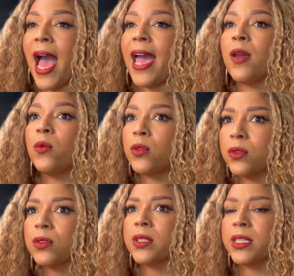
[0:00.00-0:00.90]
I
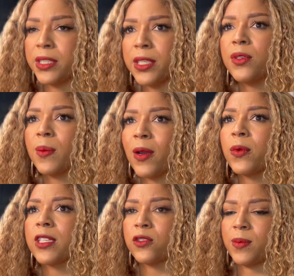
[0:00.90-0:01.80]
will continue to buy
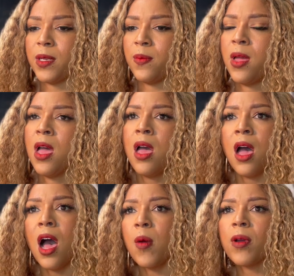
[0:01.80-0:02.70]
wigs from them.
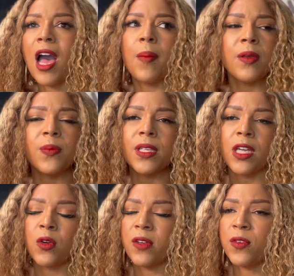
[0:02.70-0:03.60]
Um, comment
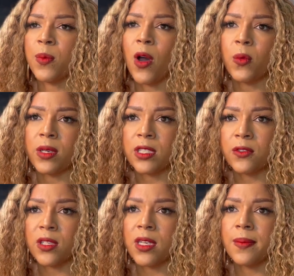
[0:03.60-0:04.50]
below if you bought wigs
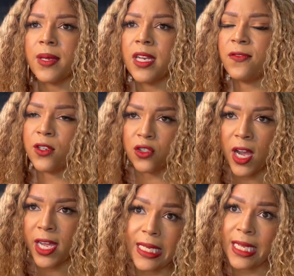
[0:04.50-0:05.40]
for them and if you
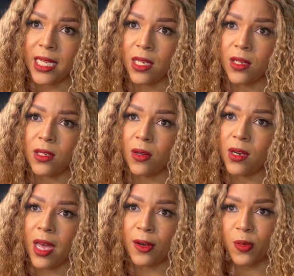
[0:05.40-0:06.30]
tried it and don't
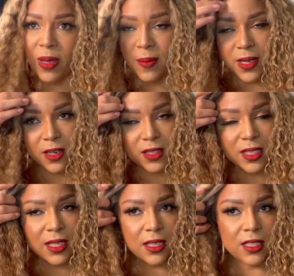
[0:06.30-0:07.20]
know how to do baby hairs
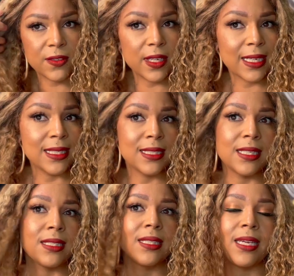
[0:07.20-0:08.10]
because I just feel like it's
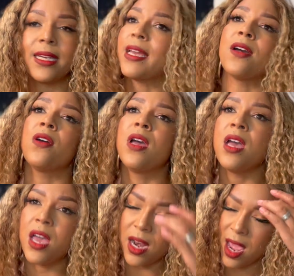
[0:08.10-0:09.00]
such a thing now
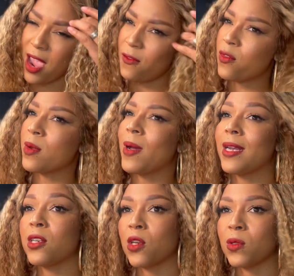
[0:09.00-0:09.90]
and
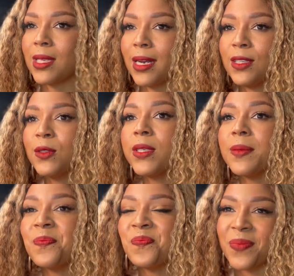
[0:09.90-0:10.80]
everybody knows how to do it
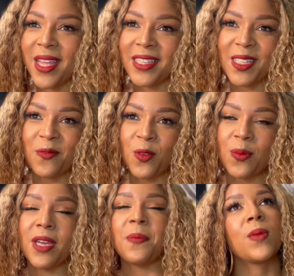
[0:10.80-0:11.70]
except for
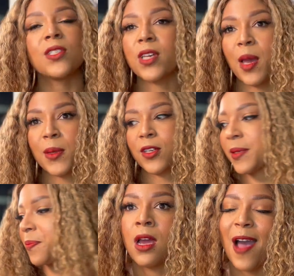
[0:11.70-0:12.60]
me. But it's okay, I'm
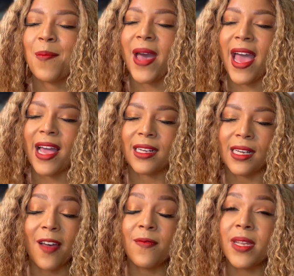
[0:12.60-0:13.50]
learning. I'm back.
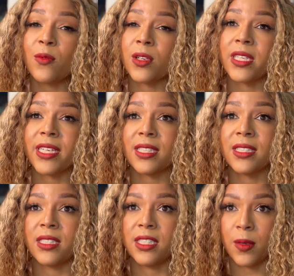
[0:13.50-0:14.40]
I've been really
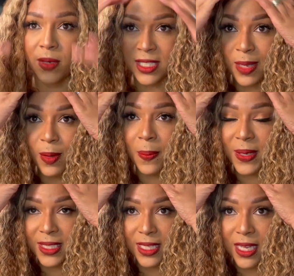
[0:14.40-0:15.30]
inconsistent because I've been
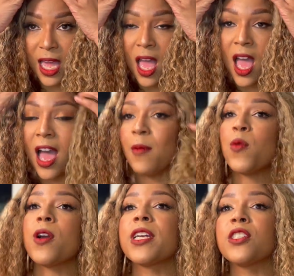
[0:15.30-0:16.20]
busy. I've
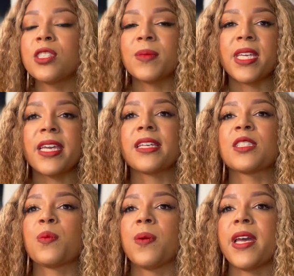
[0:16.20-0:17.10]
been working on some
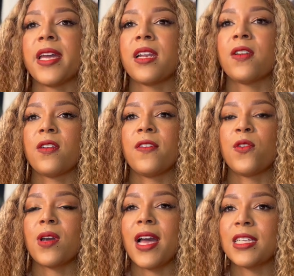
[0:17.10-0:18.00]
things, but if
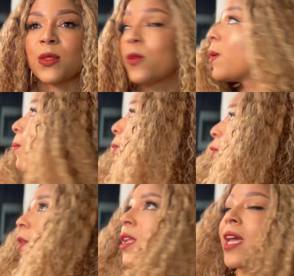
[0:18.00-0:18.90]
you guys want
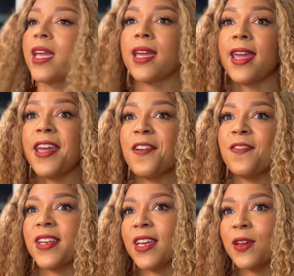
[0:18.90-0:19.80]
more like hair
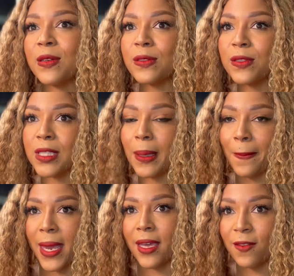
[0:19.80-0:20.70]
videos,
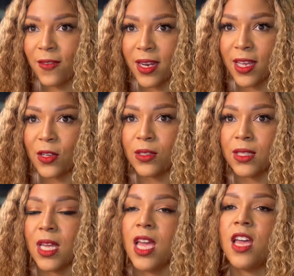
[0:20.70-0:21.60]
makeup videos,
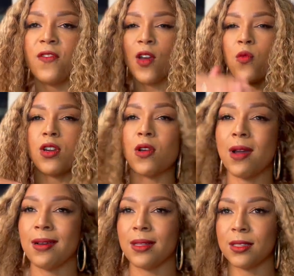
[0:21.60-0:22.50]
if y'all want to know
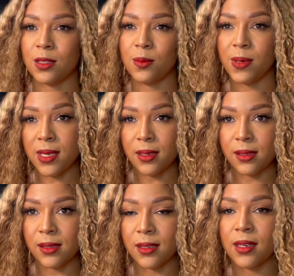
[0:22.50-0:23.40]
how I got this beat
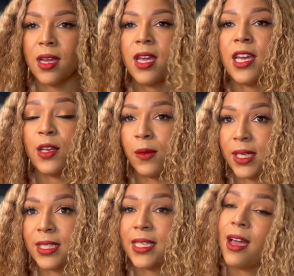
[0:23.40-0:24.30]
and you
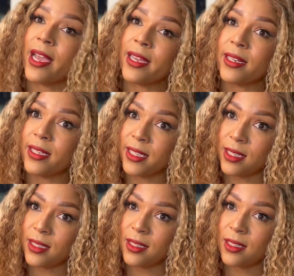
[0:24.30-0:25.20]
want to see how I get it
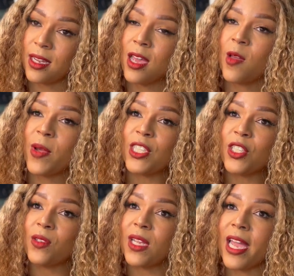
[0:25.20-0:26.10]
done, Make
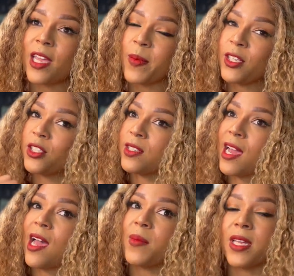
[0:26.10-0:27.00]
sure you like, make sure you
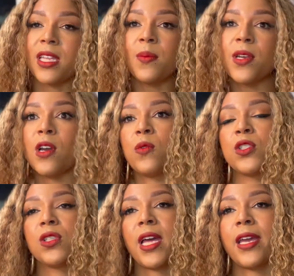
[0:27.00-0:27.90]
comment. Let me know
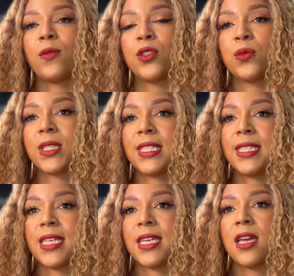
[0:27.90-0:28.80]
what you like, what you want to
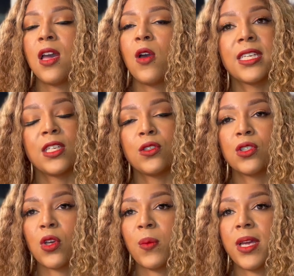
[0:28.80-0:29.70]
see. Thank you
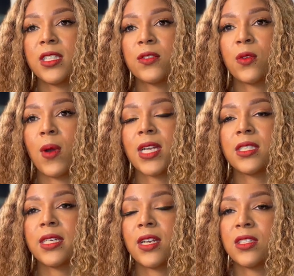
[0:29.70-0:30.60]
so much for
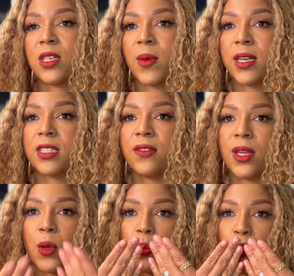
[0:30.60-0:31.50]
watching, and I'll see you in my next
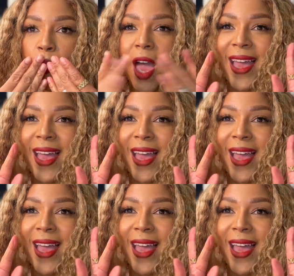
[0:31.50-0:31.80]
video. Mwah.